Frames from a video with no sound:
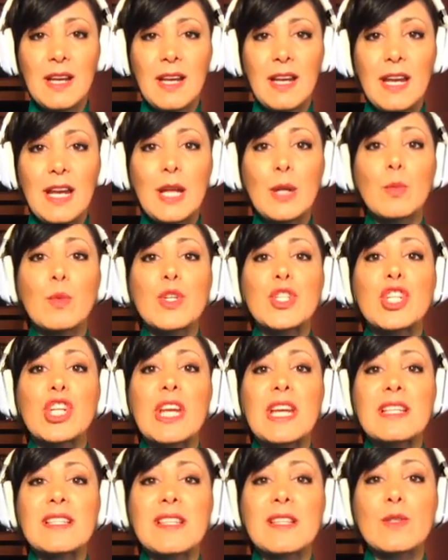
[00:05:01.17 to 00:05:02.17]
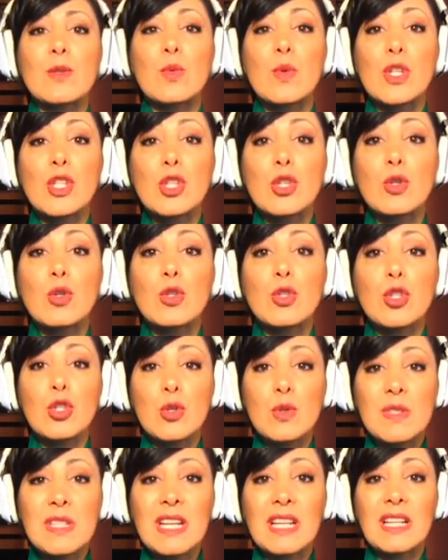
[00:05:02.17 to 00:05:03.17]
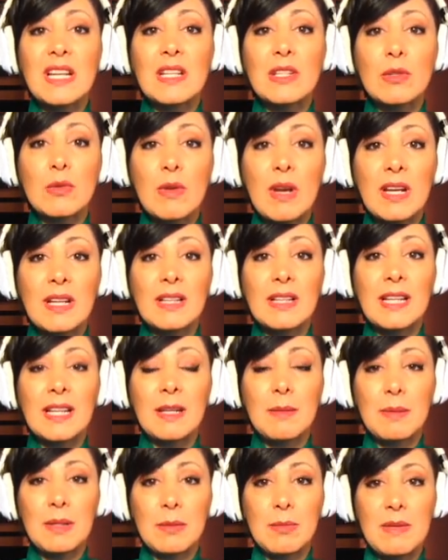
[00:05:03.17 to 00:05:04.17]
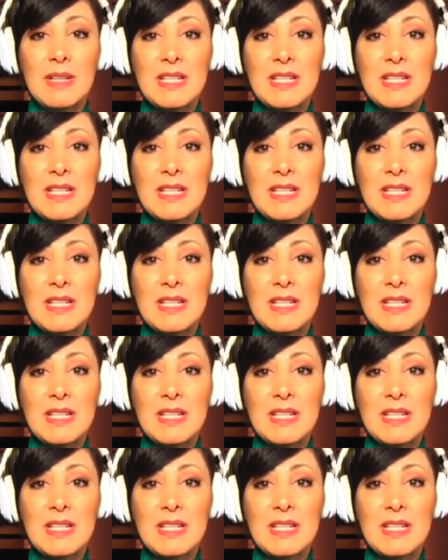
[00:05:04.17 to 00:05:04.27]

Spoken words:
in which case the switch to choosing the direct link between